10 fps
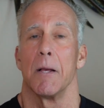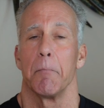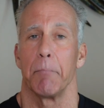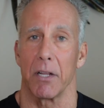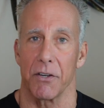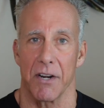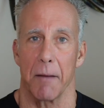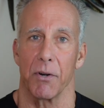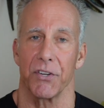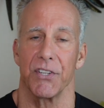Pillar
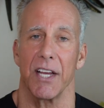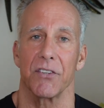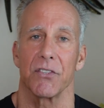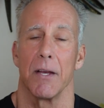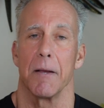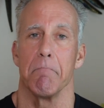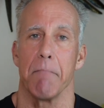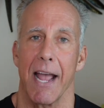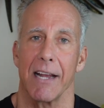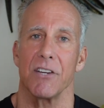number 6,
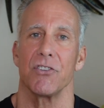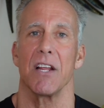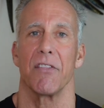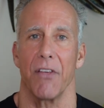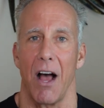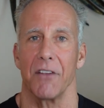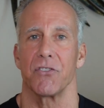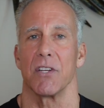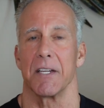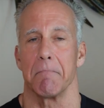managing
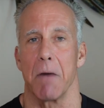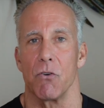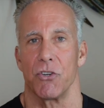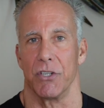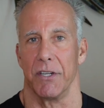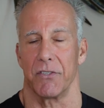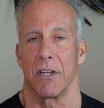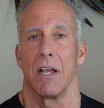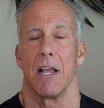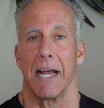thoughts and emotions.
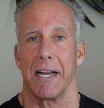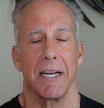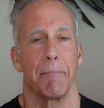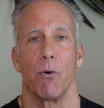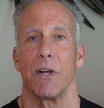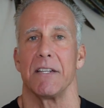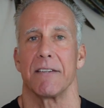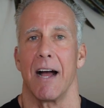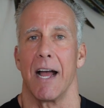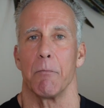At any point in
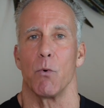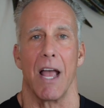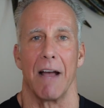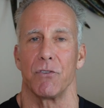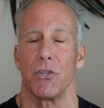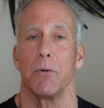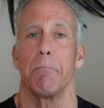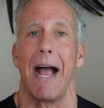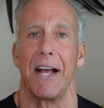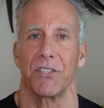time, we have 2
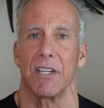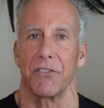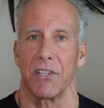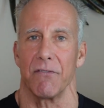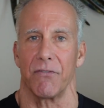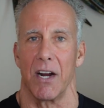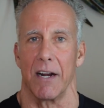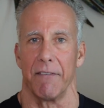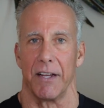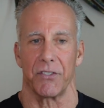baskets in front
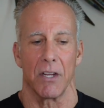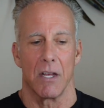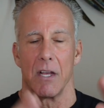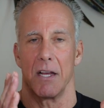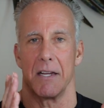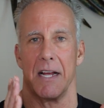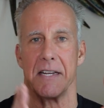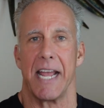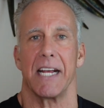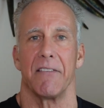of us, a
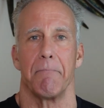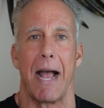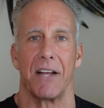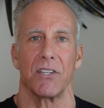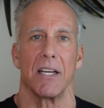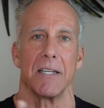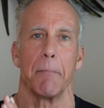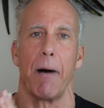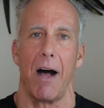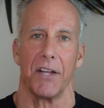negative basket and a
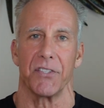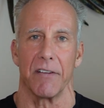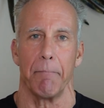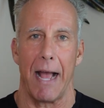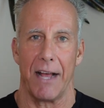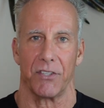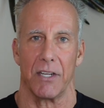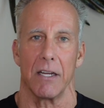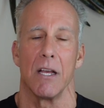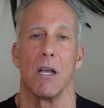positive
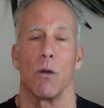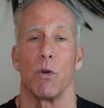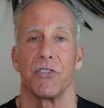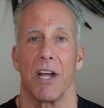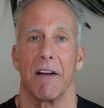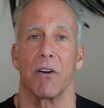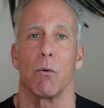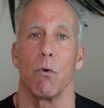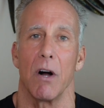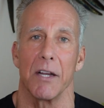basket. Whichever
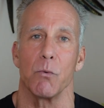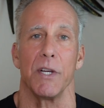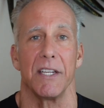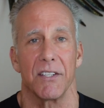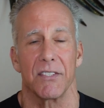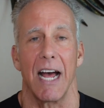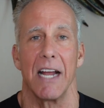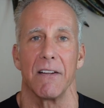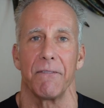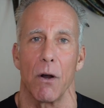one we
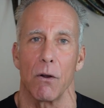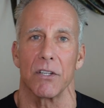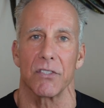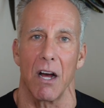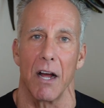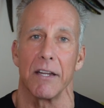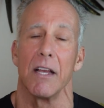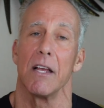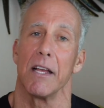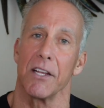decide to focus on
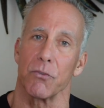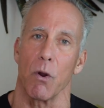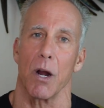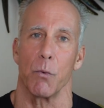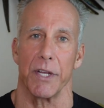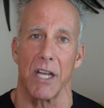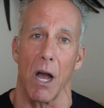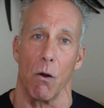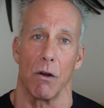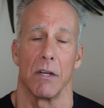is where we
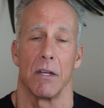go.